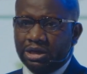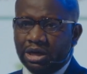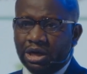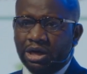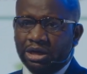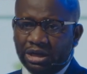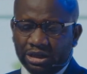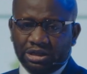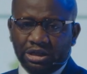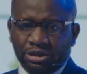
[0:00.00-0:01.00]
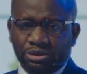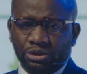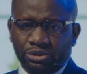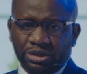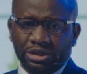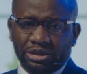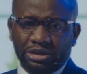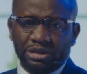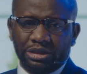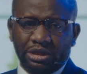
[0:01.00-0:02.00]
listening to
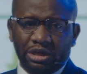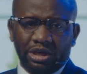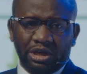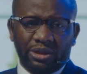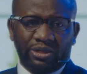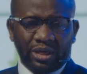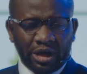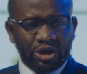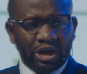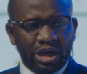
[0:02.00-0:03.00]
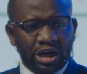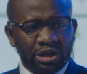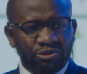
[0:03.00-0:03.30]
this. Thank you again